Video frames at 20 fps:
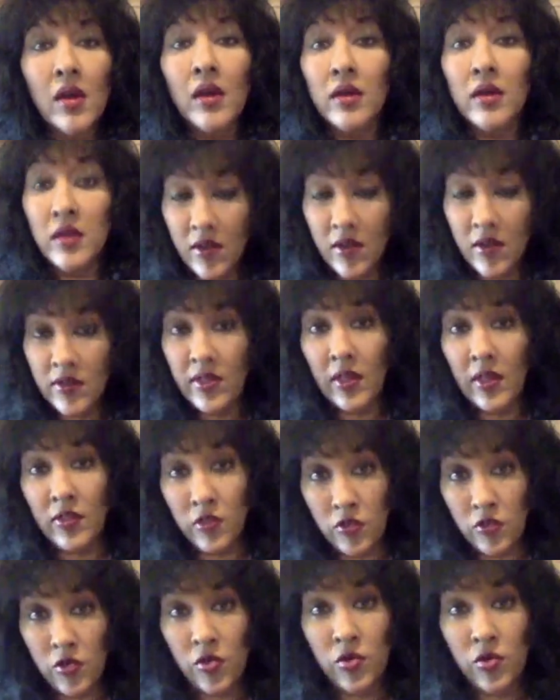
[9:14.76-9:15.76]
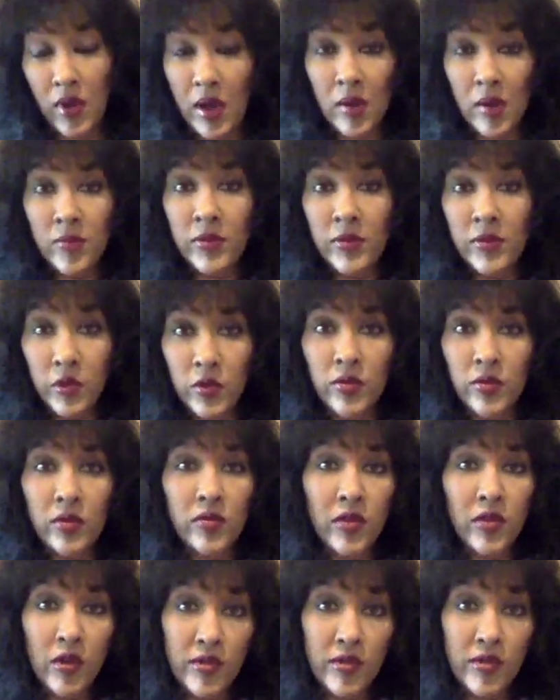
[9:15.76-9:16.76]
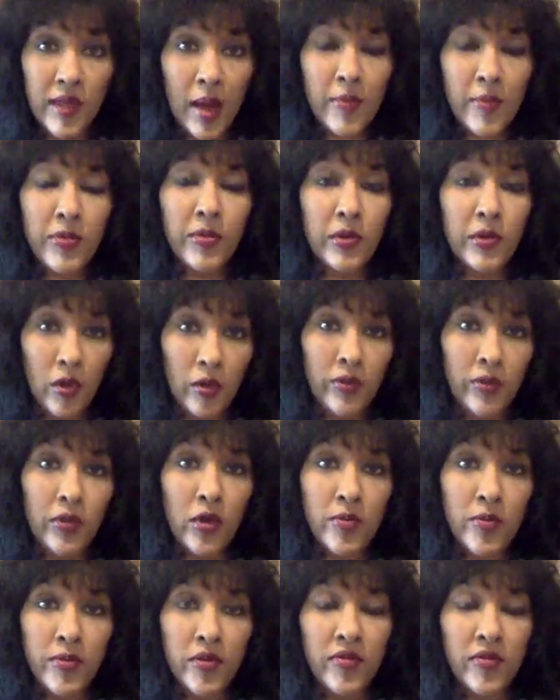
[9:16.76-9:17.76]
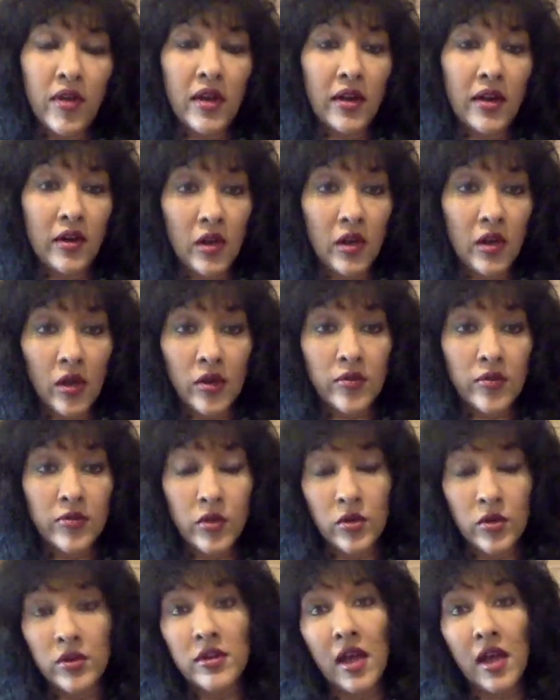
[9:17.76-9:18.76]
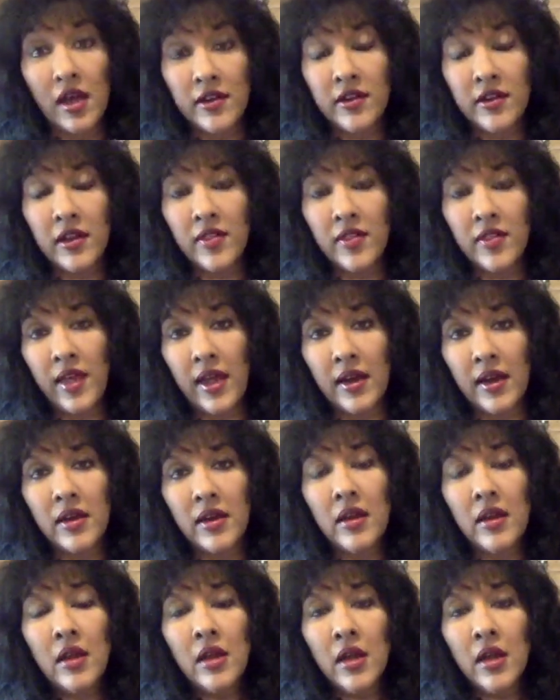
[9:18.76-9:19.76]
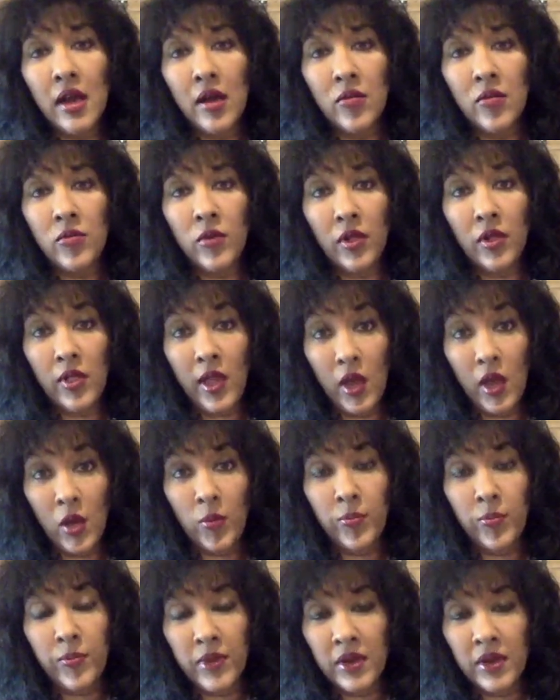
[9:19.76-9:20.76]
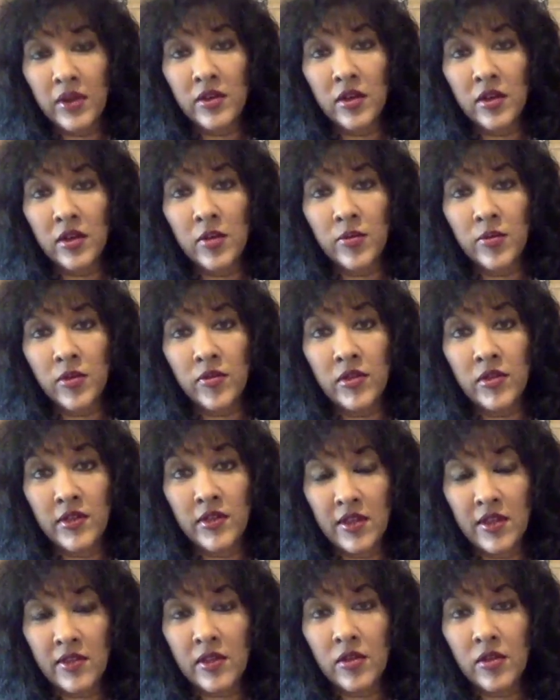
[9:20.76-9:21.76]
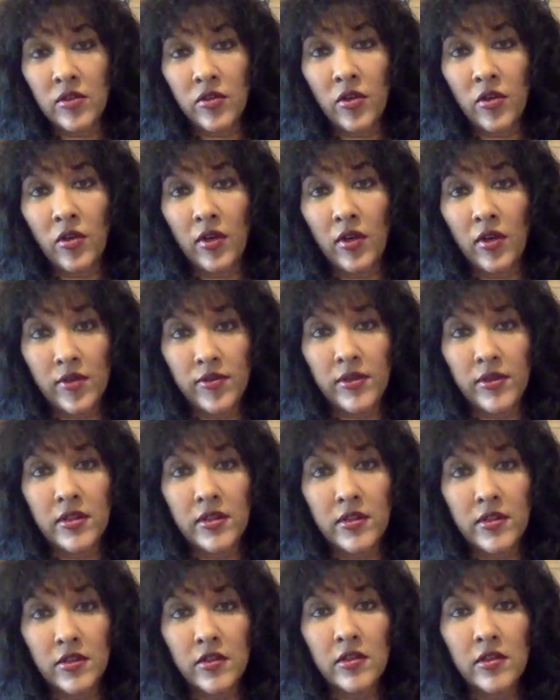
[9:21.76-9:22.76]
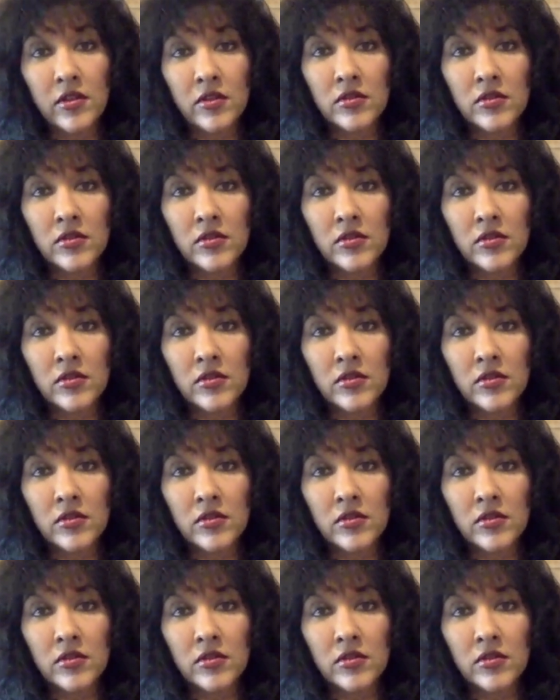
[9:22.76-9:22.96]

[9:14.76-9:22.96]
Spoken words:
Yes, that's true. The use of those apps will also provide a lot of good data that will help in terms of disease control efforts.